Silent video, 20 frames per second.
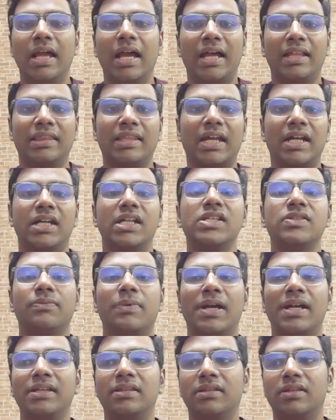and that is
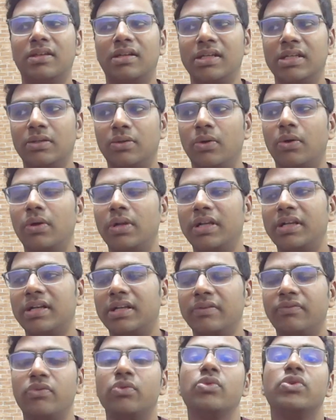why the recall and
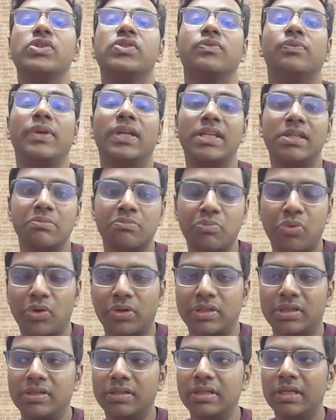review is very
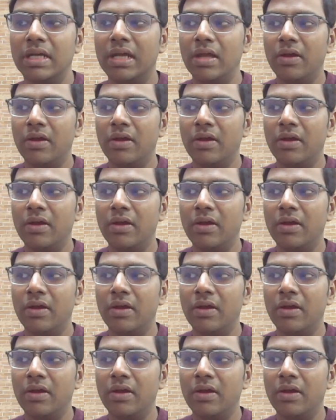important